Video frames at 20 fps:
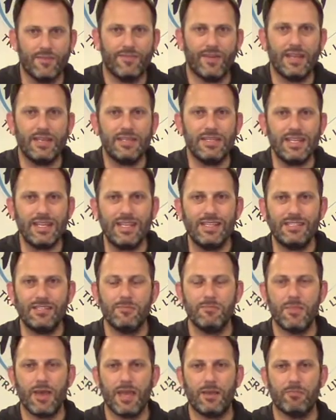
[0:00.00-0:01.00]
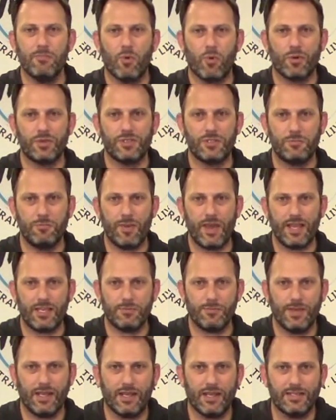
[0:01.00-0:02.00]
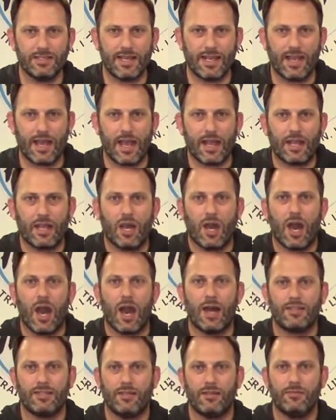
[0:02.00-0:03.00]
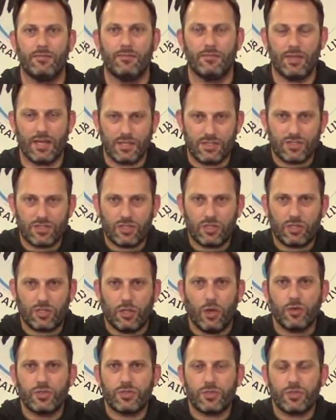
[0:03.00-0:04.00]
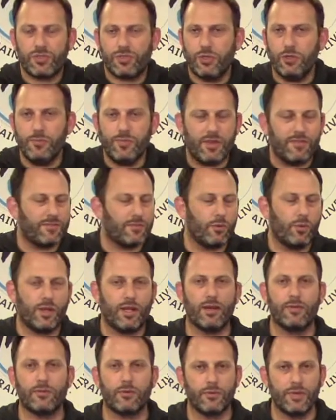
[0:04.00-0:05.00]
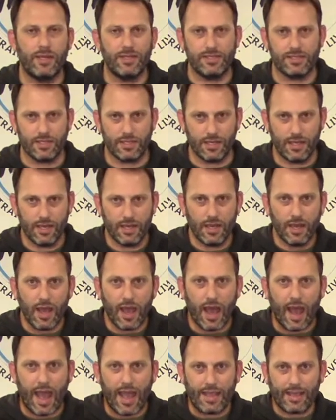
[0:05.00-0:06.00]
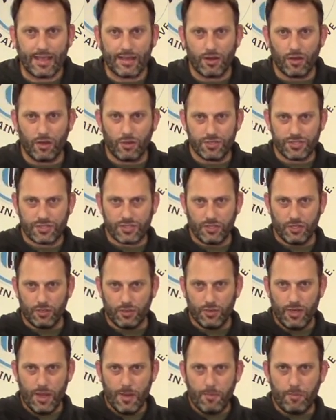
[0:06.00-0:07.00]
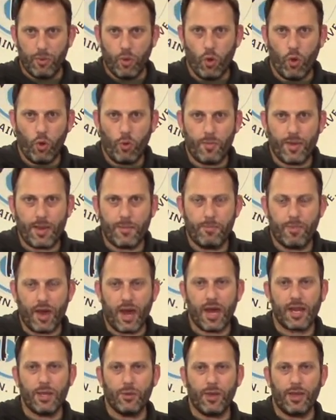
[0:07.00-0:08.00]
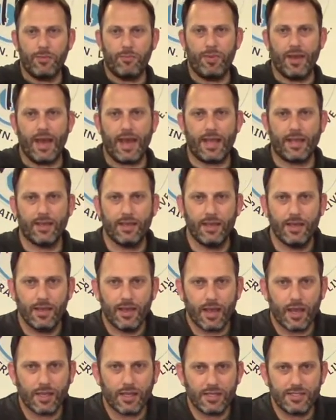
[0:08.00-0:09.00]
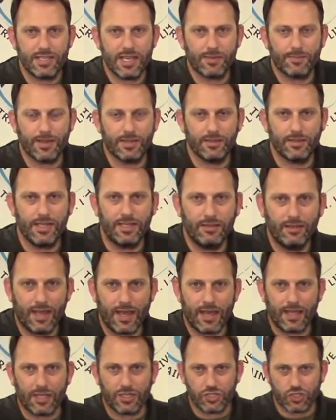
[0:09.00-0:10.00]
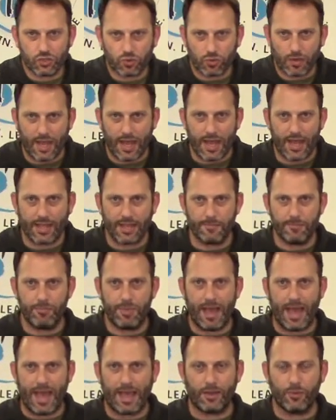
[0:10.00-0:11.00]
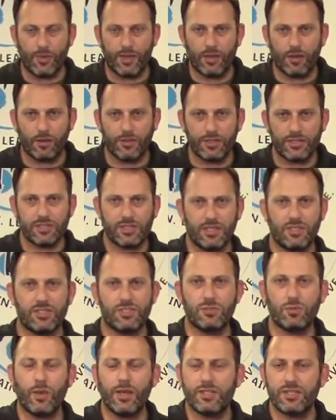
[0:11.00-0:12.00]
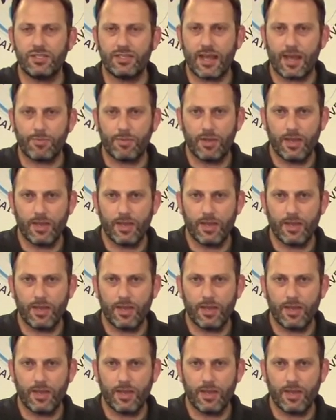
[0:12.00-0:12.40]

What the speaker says: I need to make more space because I got caught, it's closer to me for whatever reason, I can also pull my body weight back. I'm going to take my lead leg and drag it back. We call this a switch step.